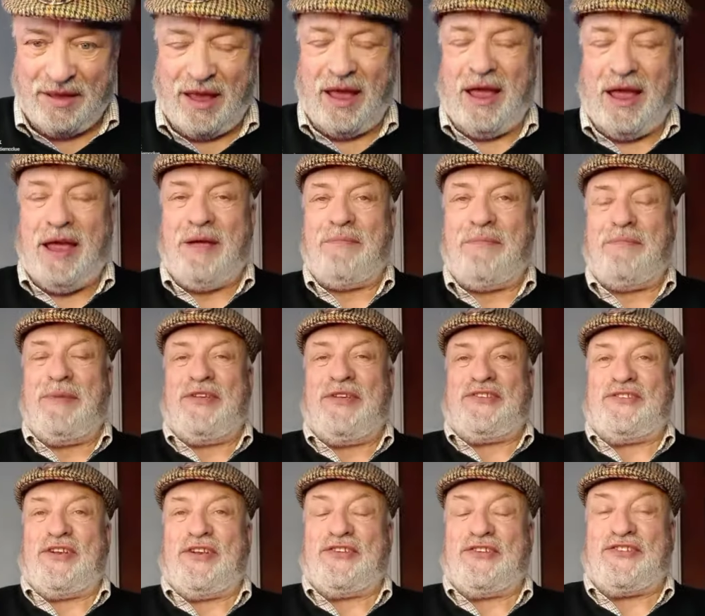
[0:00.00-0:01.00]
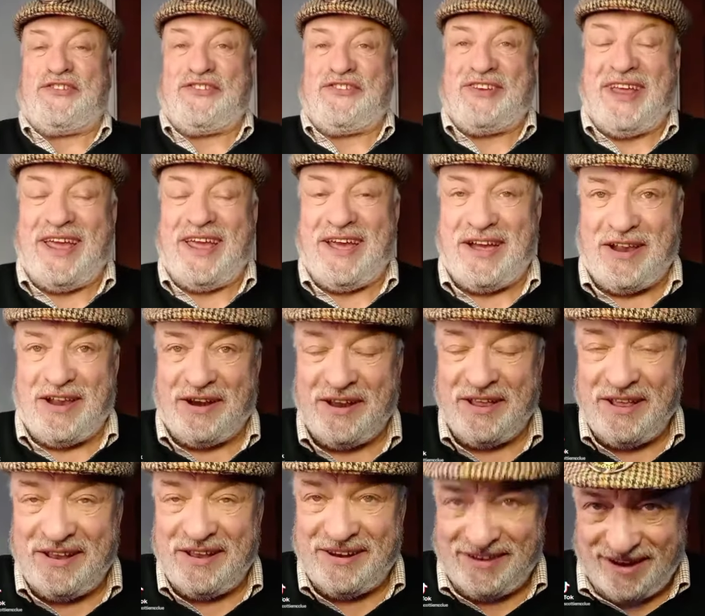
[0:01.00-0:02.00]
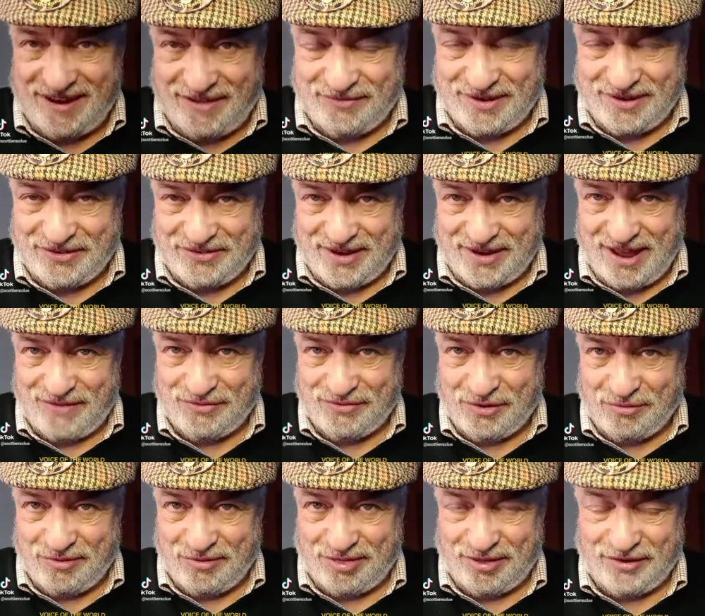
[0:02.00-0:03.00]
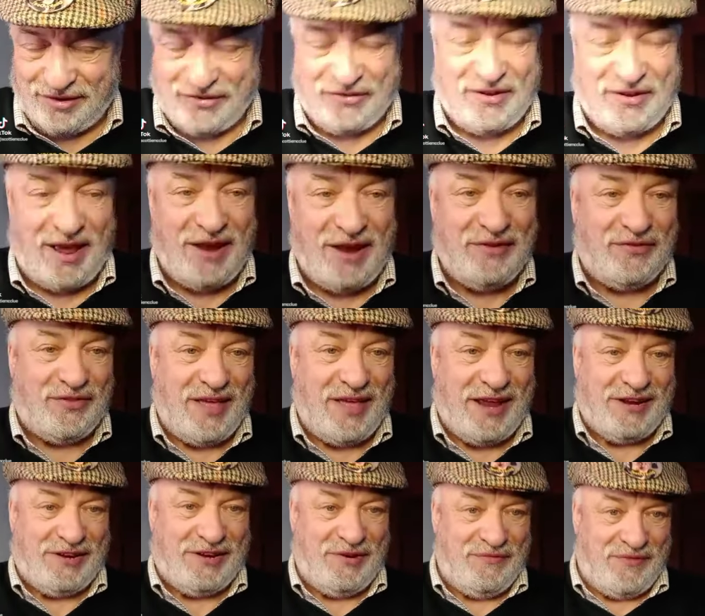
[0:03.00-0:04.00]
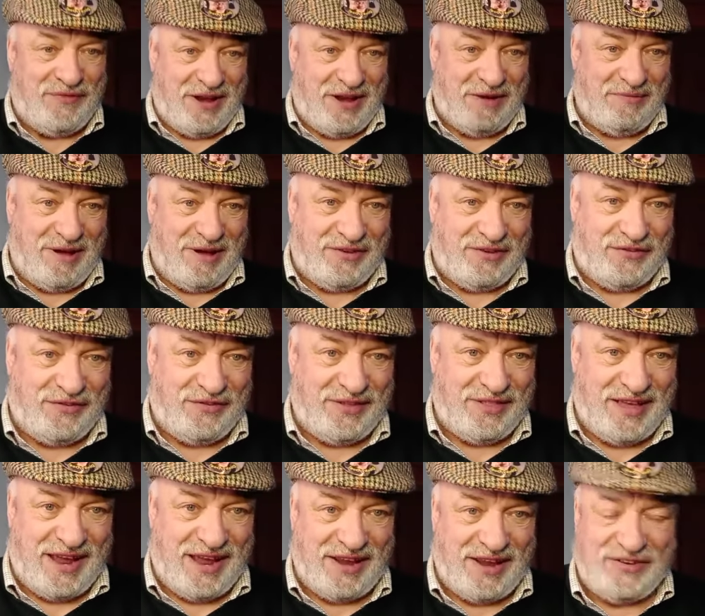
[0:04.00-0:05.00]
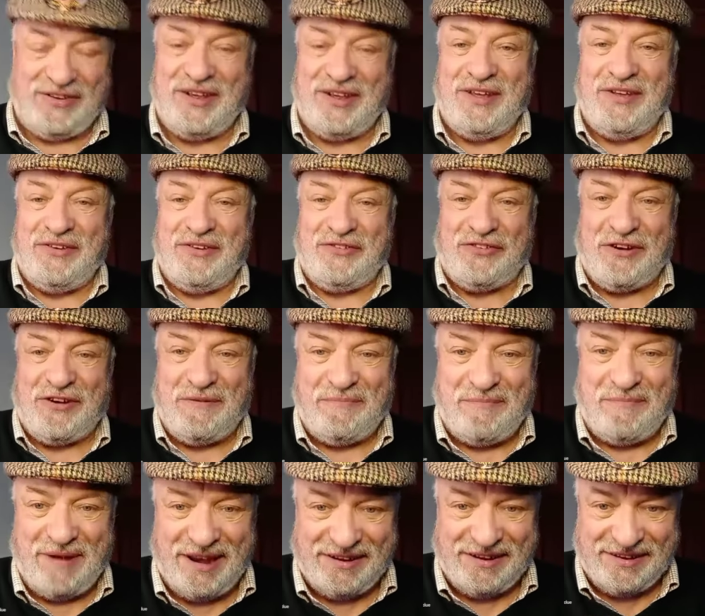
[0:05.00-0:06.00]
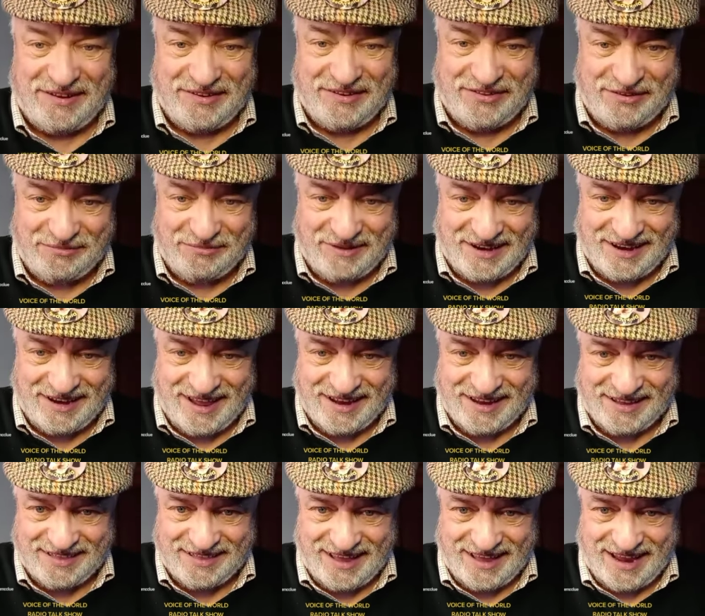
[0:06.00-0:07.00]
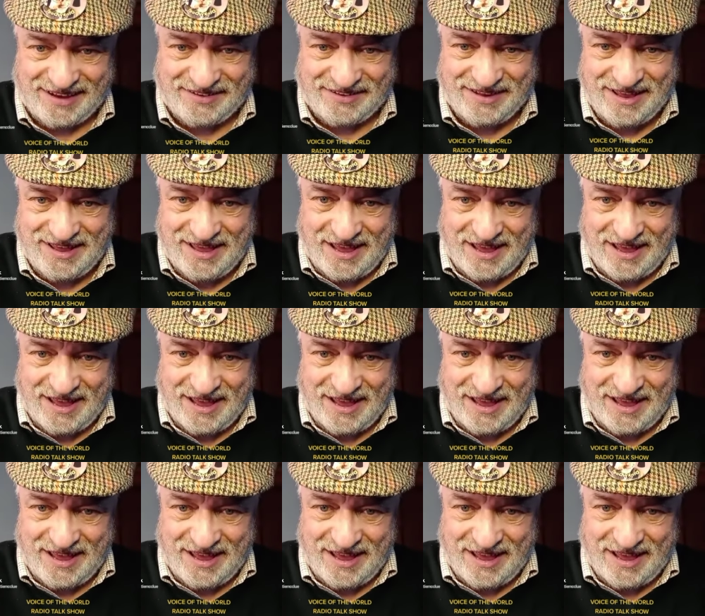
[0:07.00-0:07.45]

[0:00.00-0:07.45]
Uh, Mr. Stair, lovely to have you with us, and thank you very much for that. Tremendous. We like that.